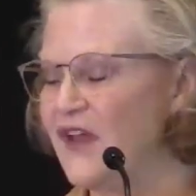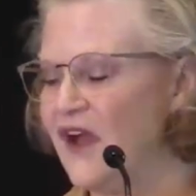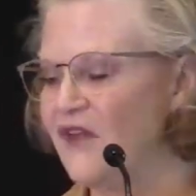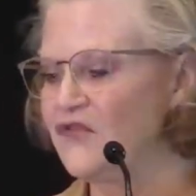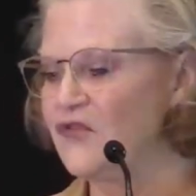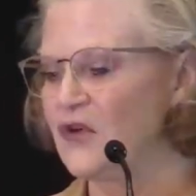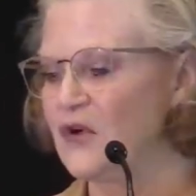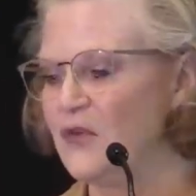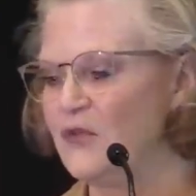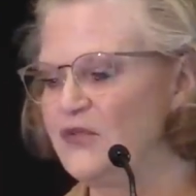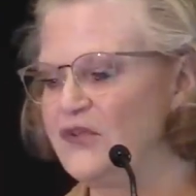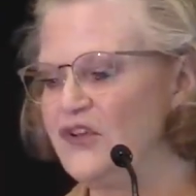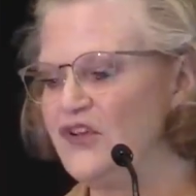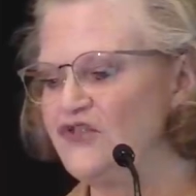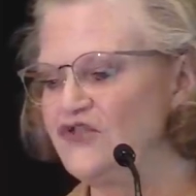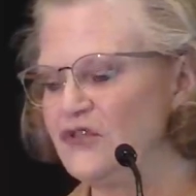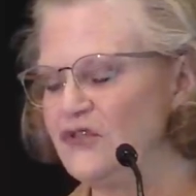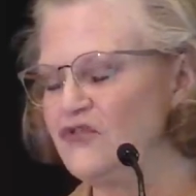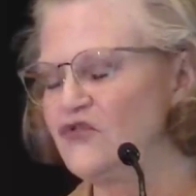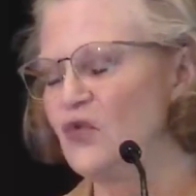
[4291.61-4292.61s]
after
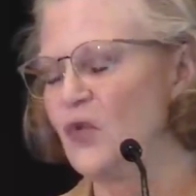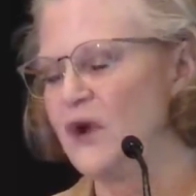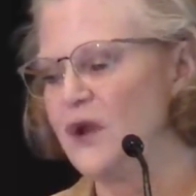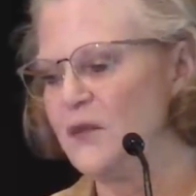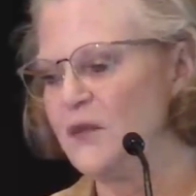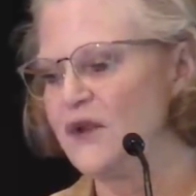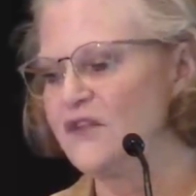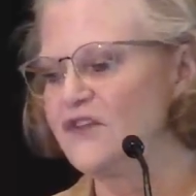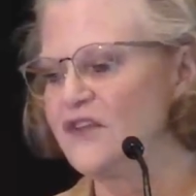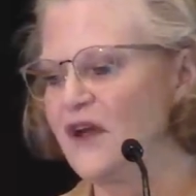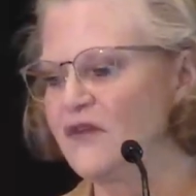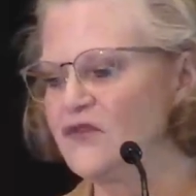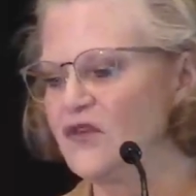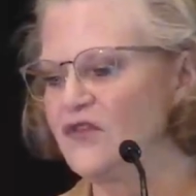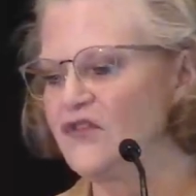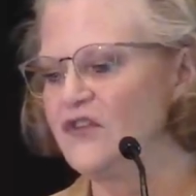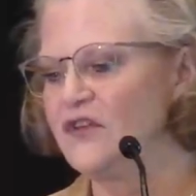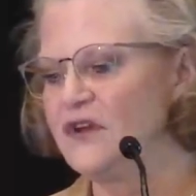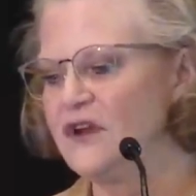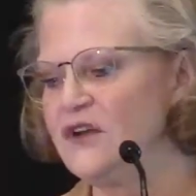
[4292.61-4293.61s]
completion, 20 months after
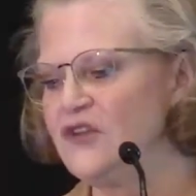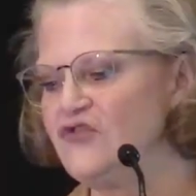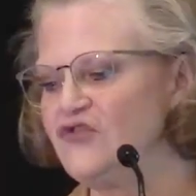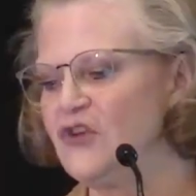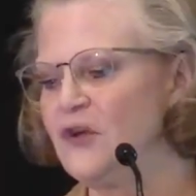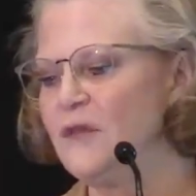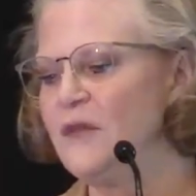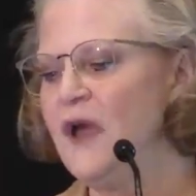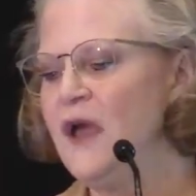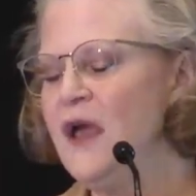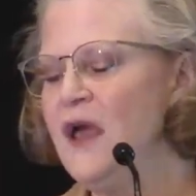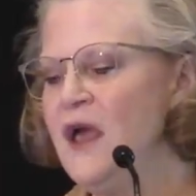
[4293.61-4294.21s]
sunitinib.